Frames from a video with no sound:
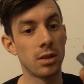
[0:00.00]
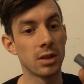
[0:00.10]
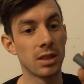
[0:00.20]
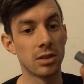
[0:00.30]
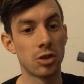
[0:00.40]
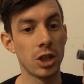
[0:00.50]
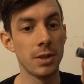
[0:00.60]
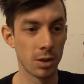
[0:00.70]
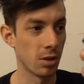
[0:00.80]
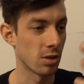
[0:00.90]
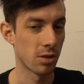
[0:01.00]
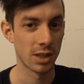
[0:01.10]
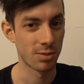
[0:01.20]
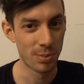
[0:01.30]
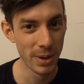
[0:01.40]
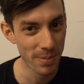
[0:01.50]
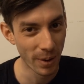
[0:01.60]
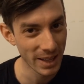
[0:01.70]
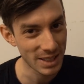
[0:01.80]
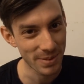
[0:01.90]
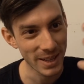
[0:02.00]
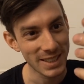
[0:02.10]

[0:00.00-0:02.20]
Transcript: on the S S G, because that's what people expect.